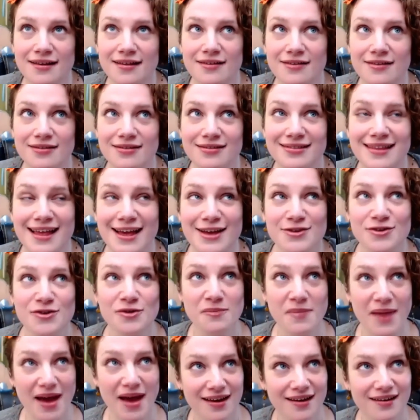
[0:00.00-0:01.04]
that you
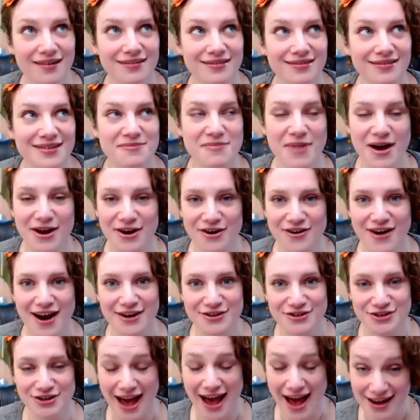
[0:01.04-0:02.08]
make, the better at
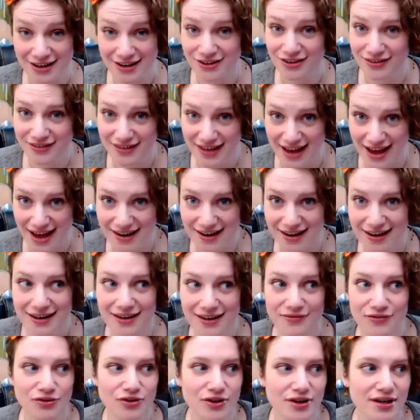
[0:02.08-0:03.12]
it you'll get. And if you look
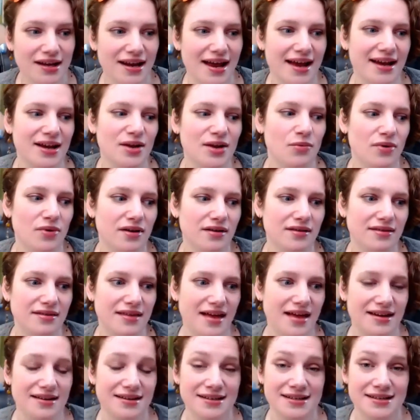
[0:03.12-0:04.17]
at anyone that
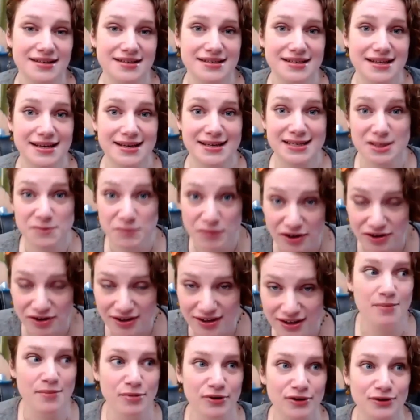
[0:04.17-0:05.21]
is experienced
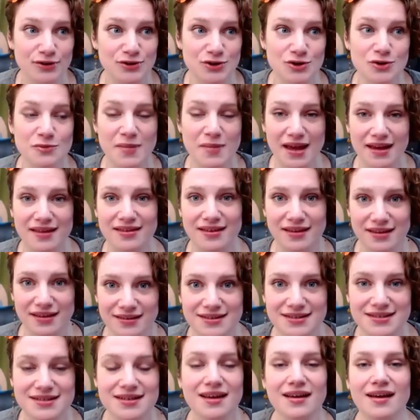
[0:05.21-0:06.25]
and able
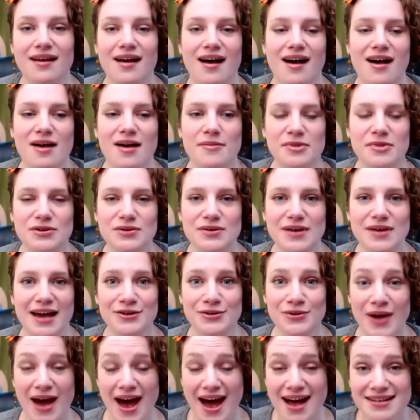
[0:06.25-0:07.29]
to make things,
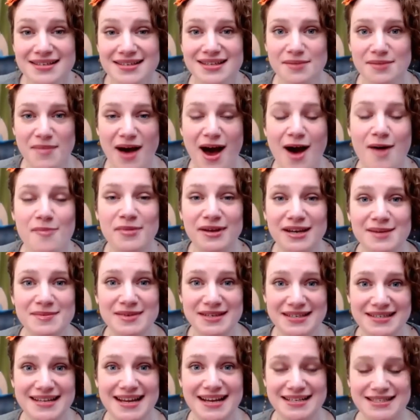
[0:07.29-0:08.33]
and you ask them,
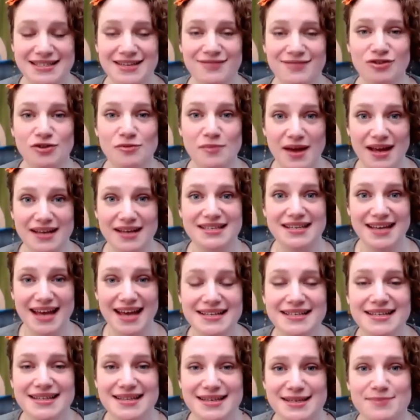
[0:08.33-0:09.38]
how many mistakes have you
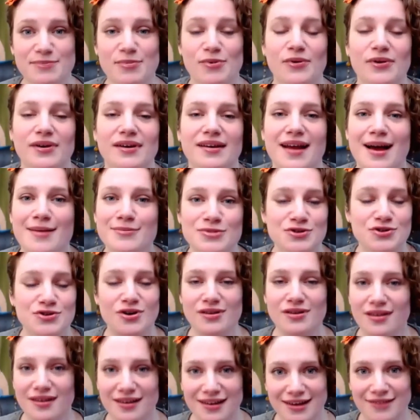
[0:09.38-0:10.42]
made to get to this
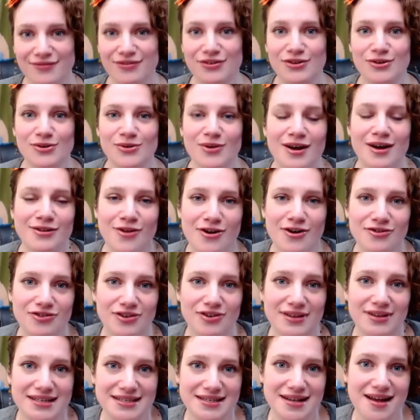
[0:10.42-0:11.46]
point? I'm sure they'll give
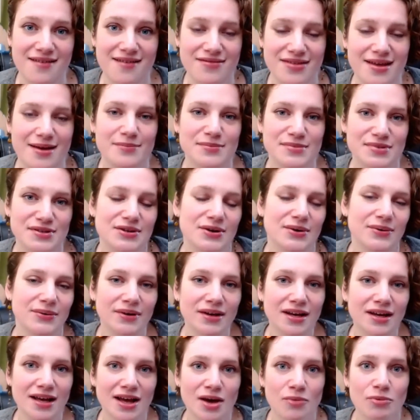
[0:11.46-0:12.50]
you a laundry list of
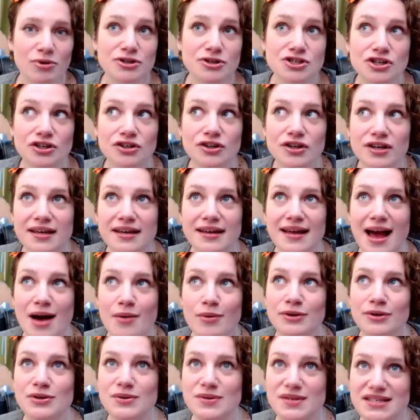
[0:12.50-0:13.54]
them. So what you're
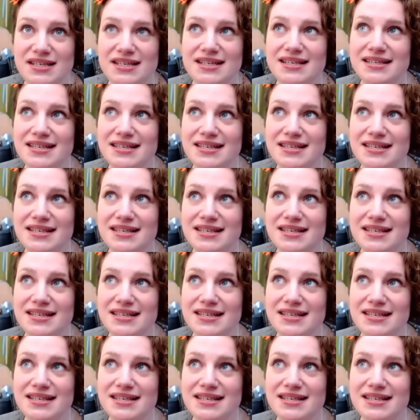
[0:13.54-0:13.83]
looking at